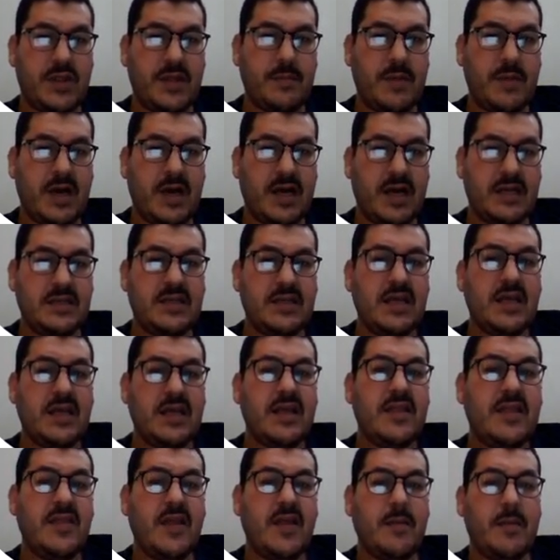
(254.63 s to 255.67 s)

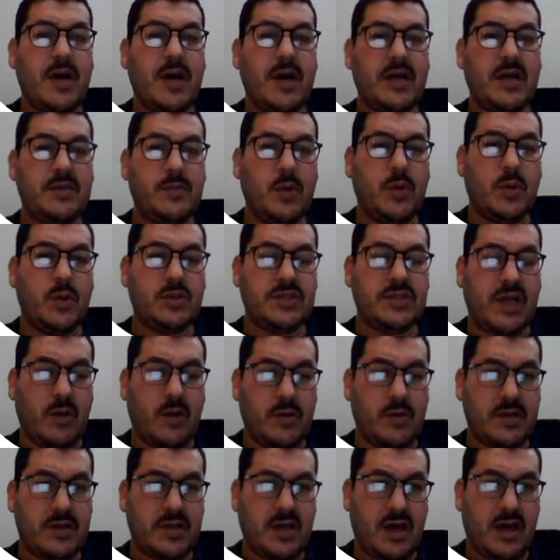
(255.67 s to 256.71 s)
man bought
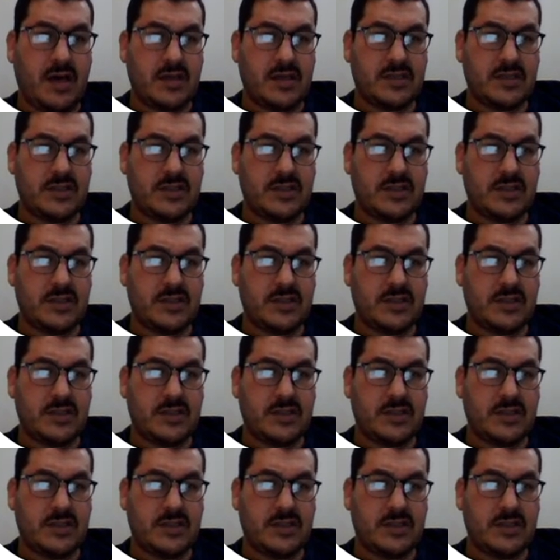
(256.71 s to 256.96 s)
our car.